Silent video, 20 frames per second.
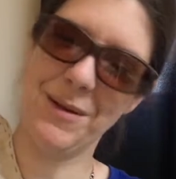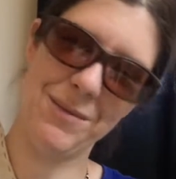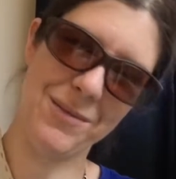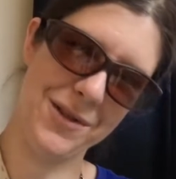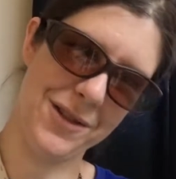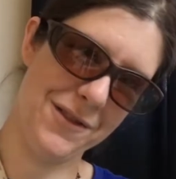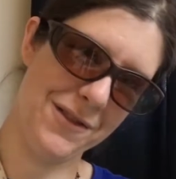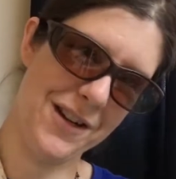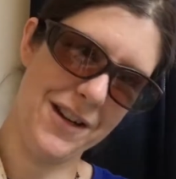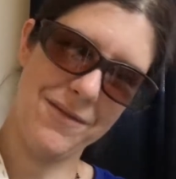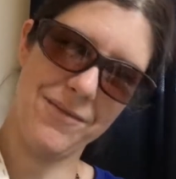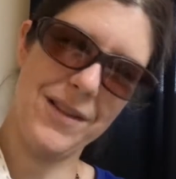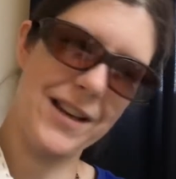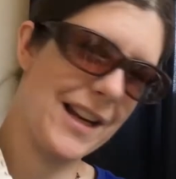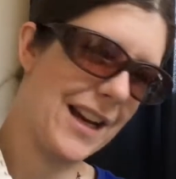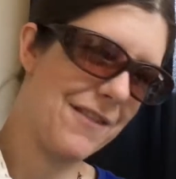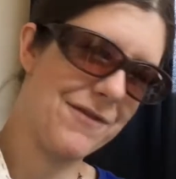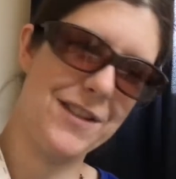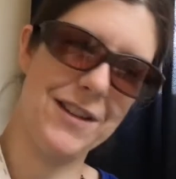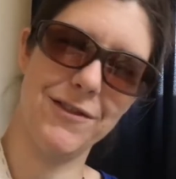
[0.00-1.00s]
remember,
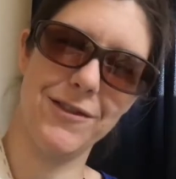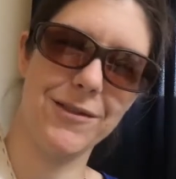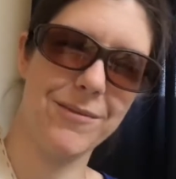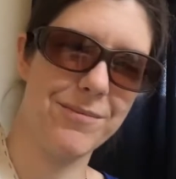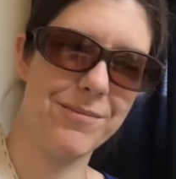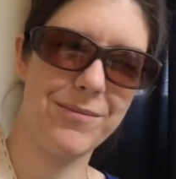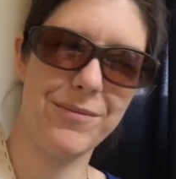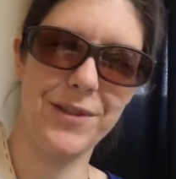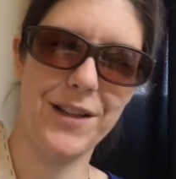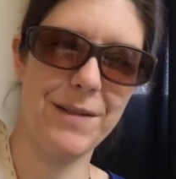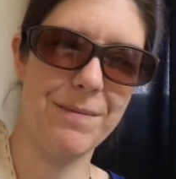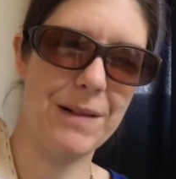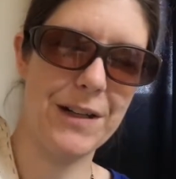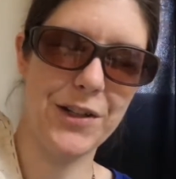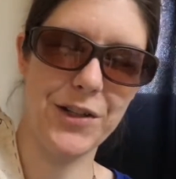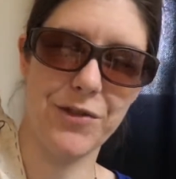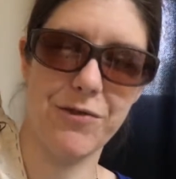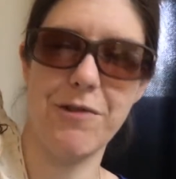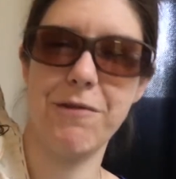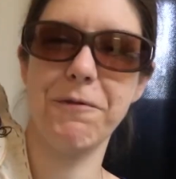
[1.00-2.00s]
I've never played
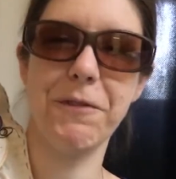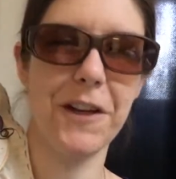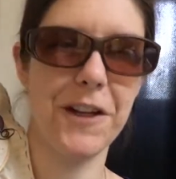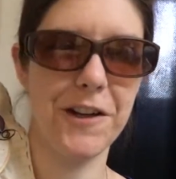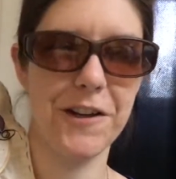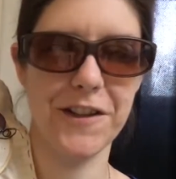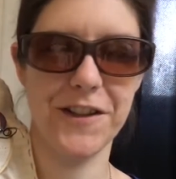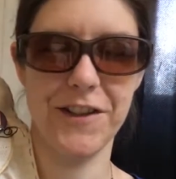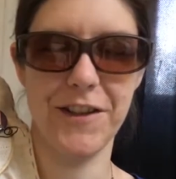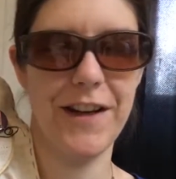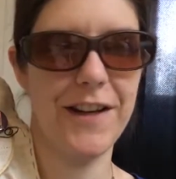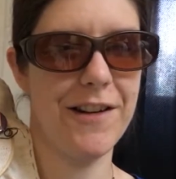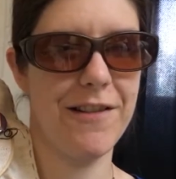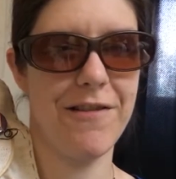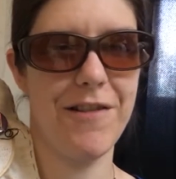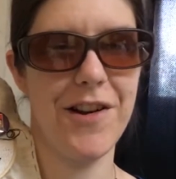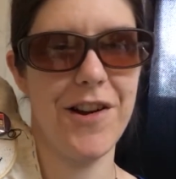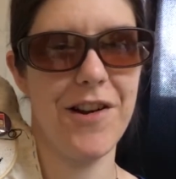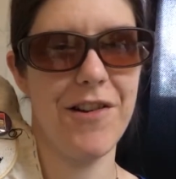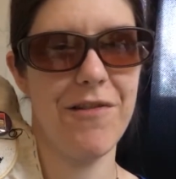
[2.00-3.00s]
much Street Fighter, so I
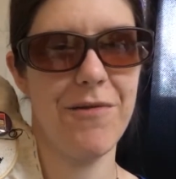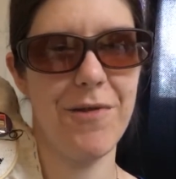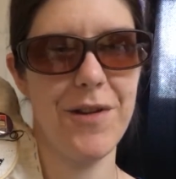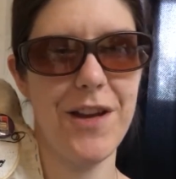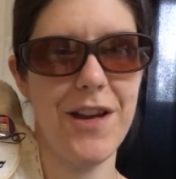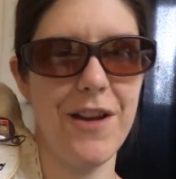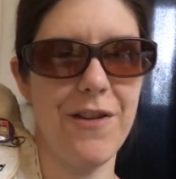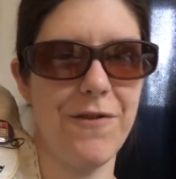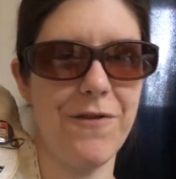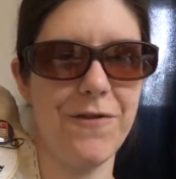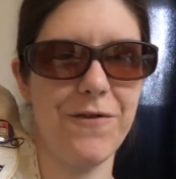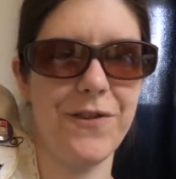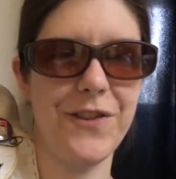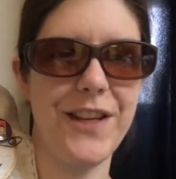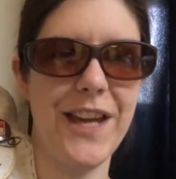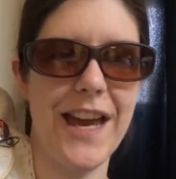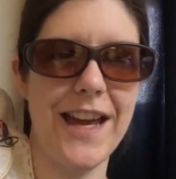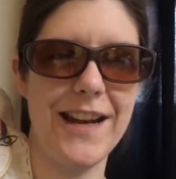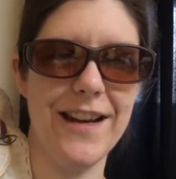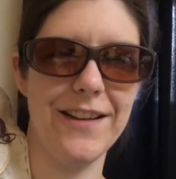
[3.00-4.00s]
don't know if
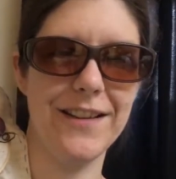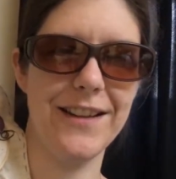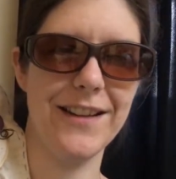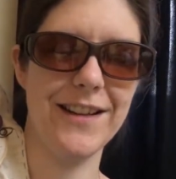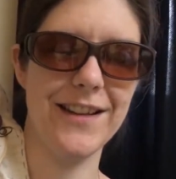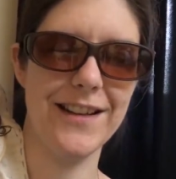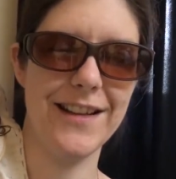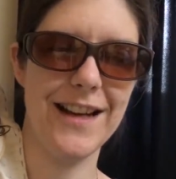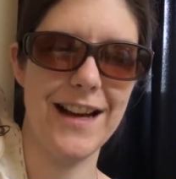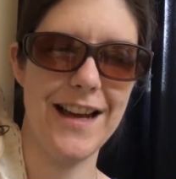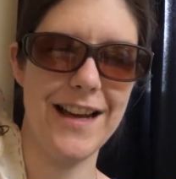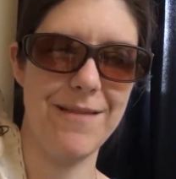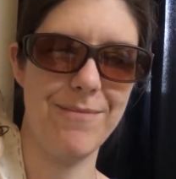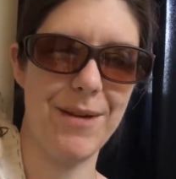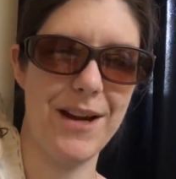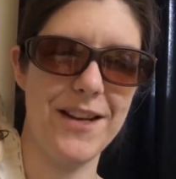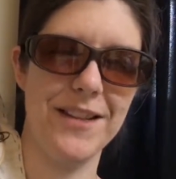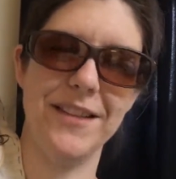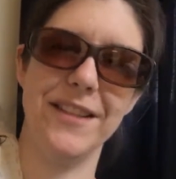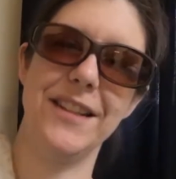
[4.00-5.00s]
Ken is the good guy
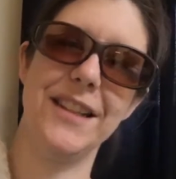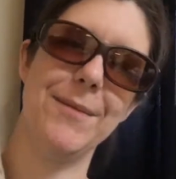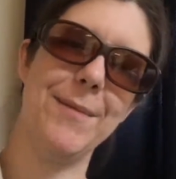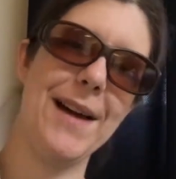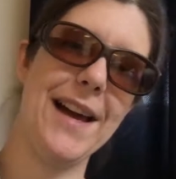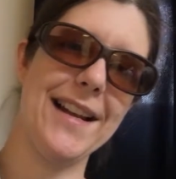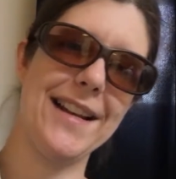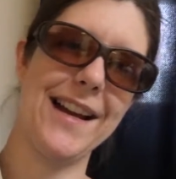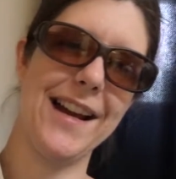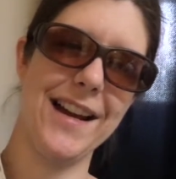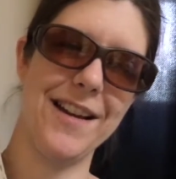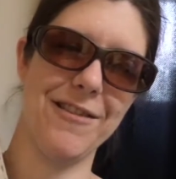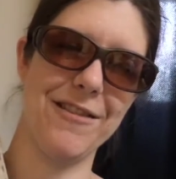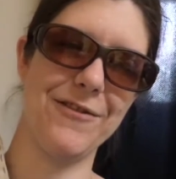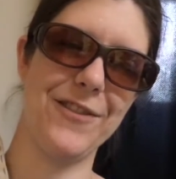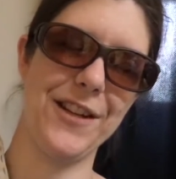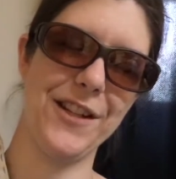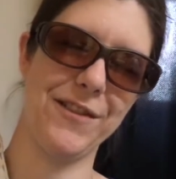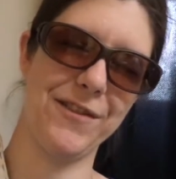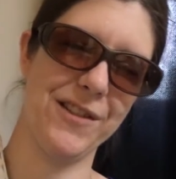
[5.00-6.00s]
and Bison's the bad guy,
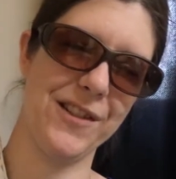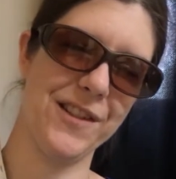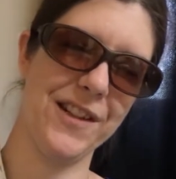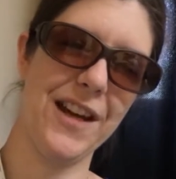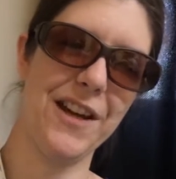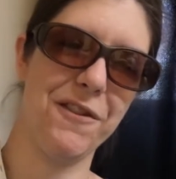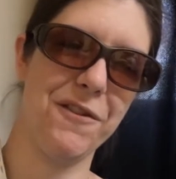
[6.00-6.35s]
or vice versa.